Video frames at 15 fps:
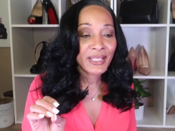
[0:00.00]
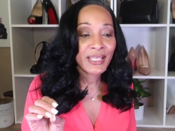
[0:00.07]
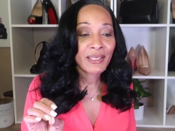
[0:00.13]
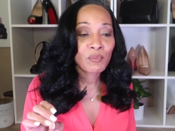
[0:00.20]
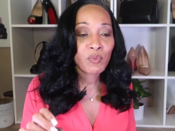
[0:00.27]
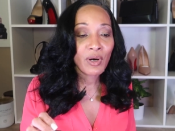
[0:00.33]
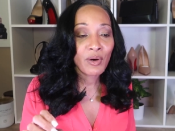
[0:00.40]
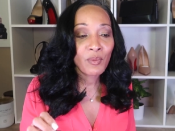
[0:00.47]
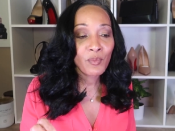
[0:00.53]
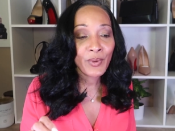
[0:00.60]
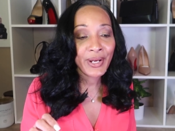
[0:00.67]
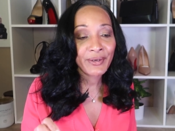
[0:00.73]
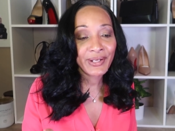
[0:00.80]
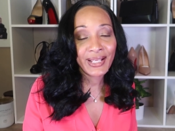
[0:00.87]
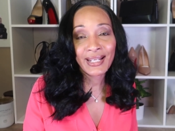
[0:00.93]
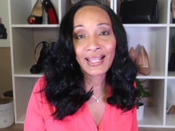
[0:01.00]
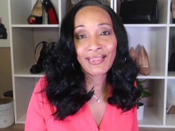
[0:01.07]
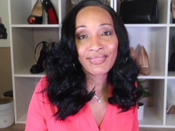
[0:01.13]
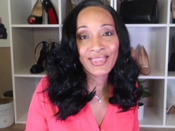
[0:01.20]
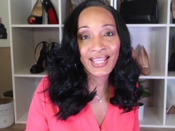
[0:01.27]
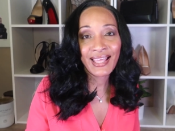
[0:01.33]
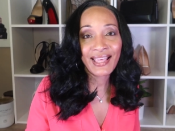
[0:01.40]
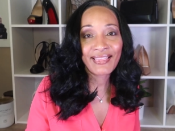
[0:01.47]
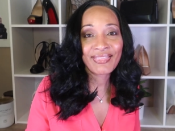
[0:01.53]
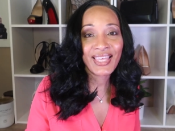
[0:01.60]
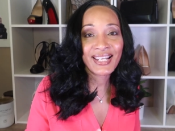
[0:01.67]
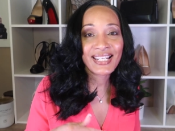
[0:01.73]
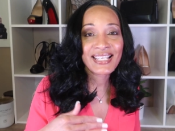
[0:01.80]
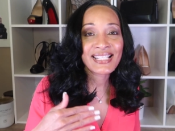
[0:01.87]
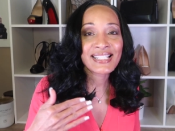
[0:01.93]
he won't wear anything
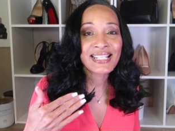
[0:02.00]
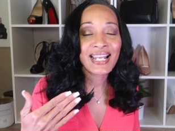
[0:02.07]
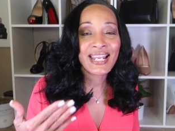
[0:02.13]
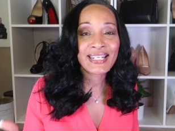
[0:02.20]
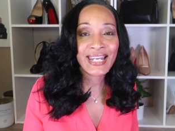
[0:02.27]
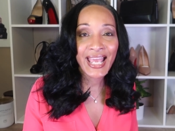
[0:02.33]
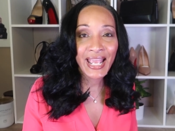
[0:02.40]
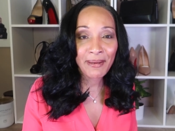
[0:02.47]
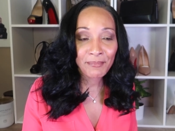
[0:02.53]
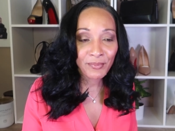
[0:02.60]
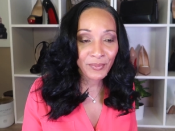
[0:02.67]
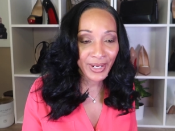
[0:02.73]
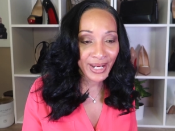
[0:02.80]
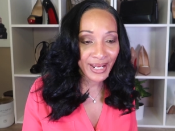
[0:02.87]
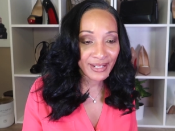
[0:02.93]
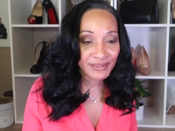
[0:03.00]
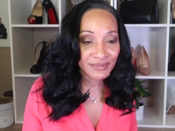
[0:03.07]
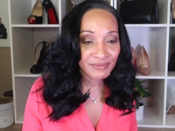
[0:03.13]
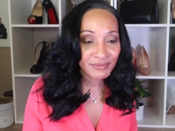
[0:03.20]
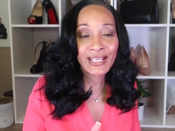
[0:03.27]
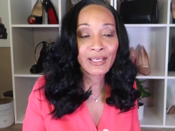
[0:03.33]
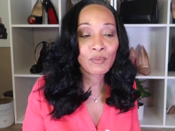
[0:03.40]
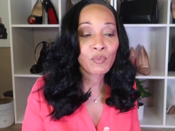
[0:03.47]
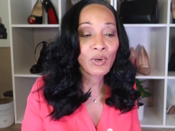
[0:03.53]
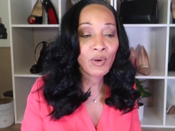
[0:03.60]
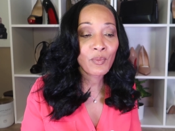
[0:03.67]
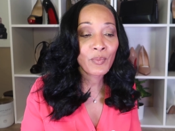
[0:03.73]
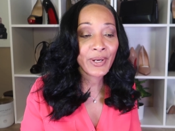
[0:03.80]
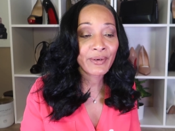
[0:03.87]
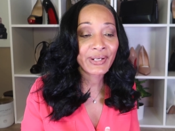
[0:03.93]
that is a name brand. He
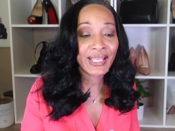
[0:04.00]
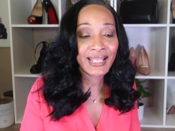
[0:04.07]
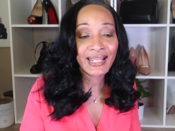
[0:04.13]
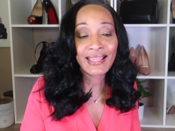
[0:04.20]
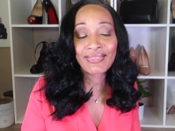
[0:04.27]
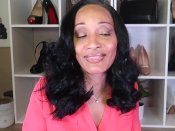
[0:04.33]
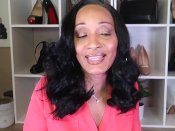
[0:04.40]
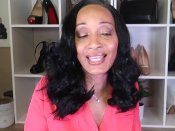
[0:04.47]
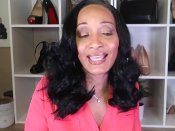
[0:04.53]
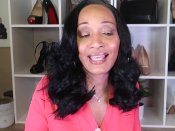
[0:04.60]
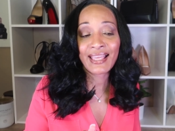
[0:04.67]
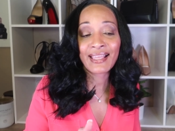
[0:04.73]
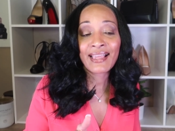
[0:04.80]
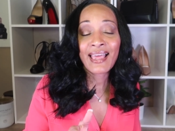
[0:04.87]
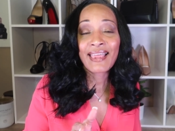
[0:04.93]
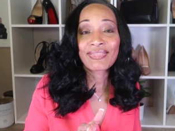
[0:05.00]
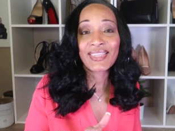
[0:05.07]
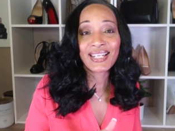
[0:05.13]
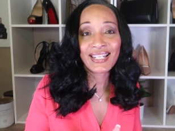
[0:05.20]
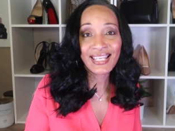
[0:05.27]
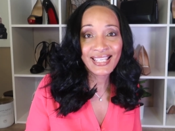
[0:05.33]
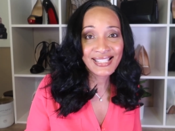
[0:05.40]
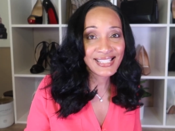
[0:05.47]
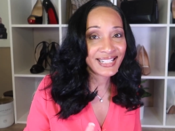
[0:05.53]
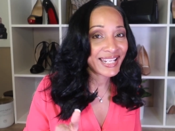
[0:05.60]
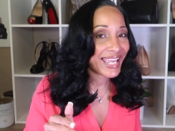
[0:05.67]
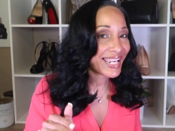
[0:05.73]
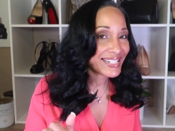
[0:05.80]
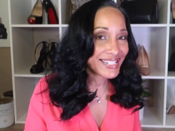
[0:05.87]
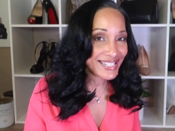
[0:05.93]
won't wear anything that
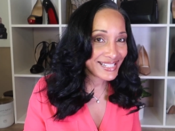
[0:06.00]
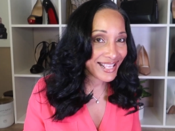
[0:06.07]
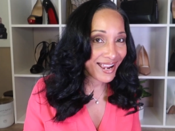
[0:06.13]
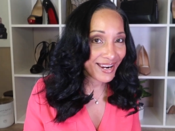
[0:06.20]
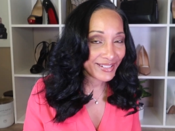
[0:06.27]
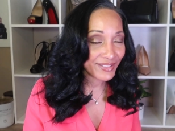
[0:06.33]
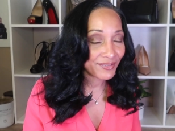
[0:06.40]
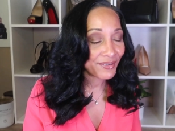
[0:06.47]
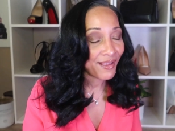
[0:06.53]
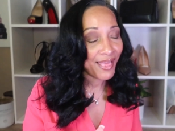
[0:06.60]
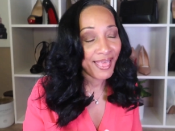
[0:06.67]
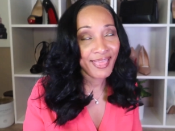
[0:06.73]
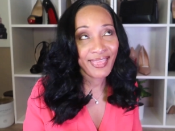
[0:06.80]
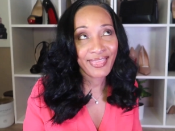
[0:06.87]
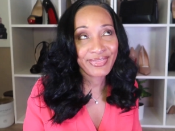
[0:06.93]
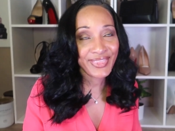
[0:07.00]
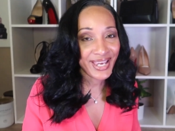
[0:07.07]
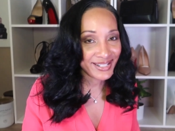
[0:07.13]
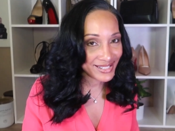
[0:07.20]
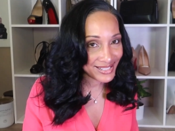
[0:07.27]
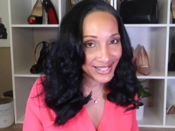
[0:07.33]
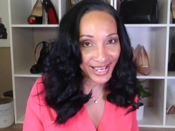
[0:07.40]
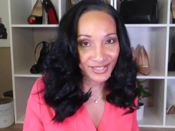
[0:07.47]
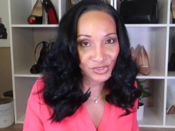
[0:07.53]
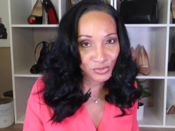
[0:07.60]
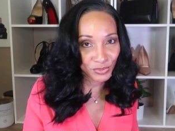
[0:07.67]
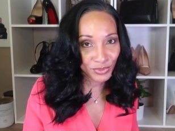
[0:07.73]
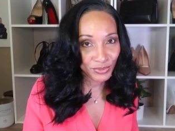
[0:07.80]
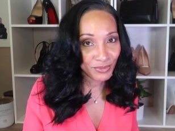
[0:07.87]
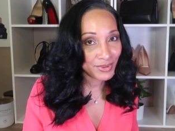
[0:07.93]
isn't a designer, and that is not
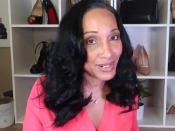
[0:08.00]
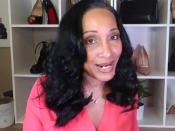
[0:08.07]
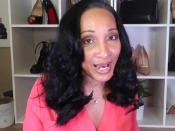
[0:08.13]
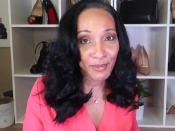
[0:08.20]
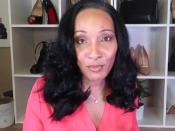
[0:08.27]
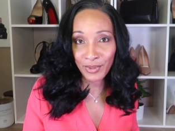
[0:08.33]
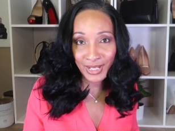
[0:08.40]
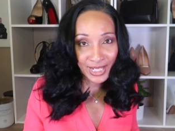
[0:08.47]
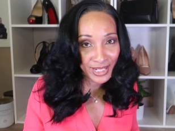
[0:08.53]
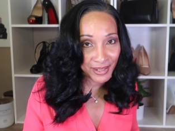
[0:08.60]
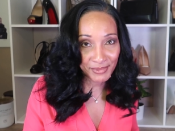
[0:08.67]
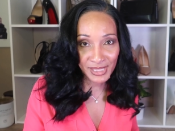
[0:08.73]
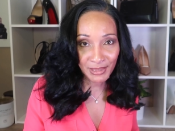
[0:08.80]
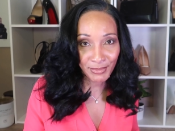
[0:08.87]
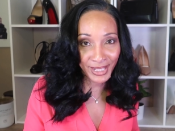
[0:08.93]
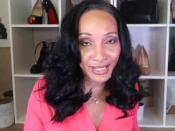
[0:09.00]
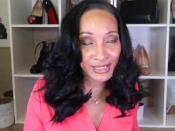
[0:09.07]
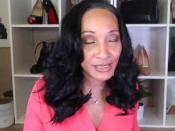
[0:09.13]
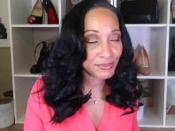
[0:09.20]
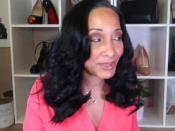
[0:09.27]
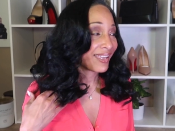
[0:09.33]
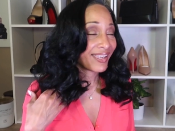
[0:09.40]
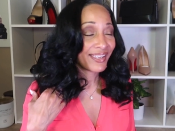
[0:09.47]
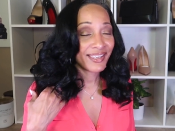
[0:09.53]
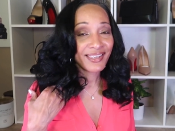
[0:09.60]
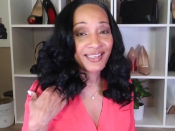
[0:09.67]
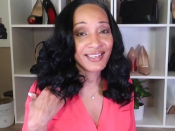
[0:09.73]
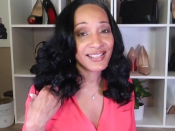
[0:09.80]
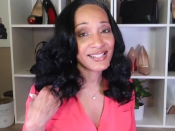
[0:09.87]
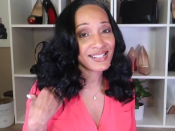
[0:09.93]
true, not when it comes to my husband.
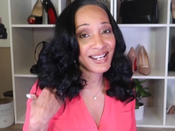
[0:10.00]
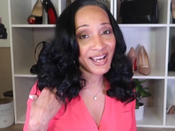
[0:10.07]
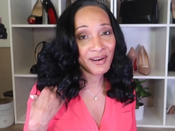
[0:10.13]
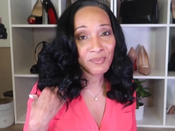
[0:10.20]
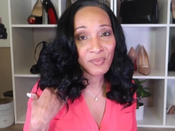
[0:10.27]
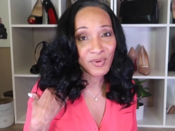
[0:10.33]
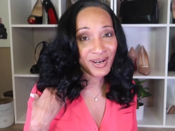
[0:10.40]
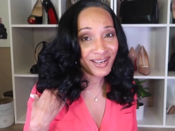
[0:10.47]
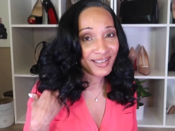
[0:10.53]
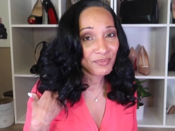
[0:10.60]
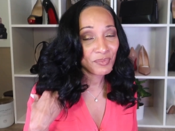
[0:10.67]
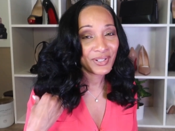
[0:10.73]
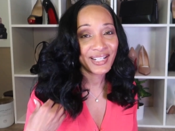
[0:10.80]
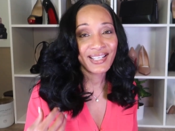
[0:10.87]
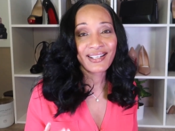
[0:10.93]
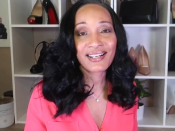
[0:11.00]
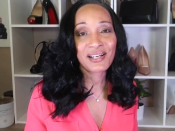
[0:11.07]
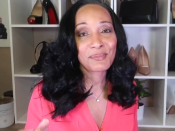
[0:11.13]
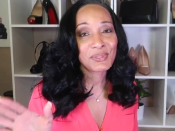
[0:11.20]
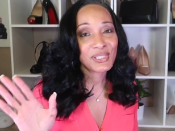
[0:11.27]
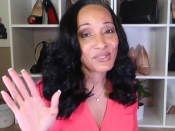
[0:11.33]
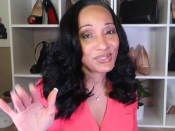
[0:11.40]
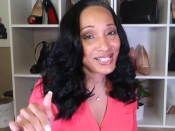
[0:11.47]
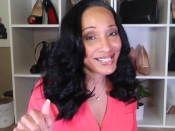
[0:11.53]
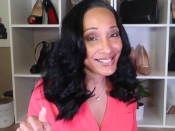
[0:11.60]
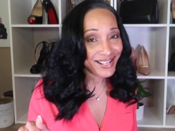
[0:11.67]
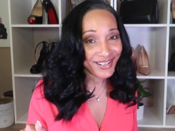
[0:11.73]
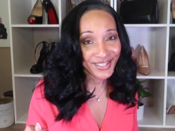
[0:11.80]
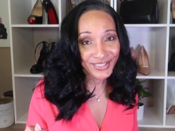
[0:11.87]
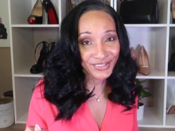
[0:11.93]
He is not one when it comes to
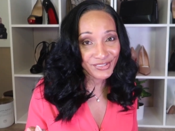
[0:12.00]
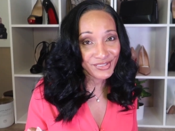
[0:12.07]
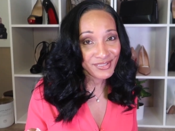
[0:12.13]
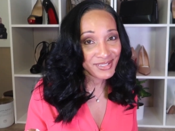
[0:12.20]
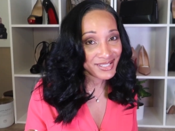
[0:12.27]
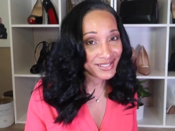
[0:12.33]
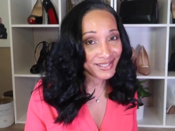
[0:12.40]
designer